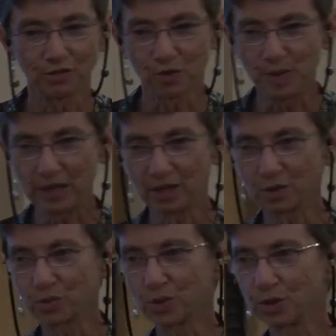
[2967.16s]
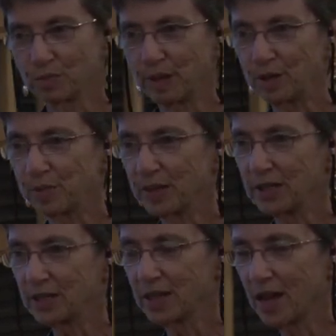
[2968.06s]
for making the world a better
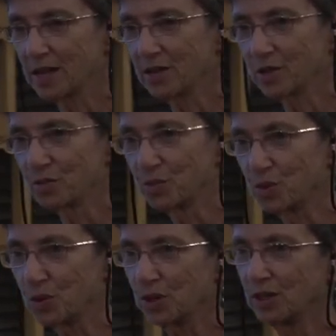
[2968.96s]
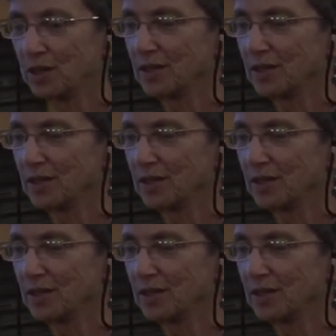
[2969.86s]
place has a role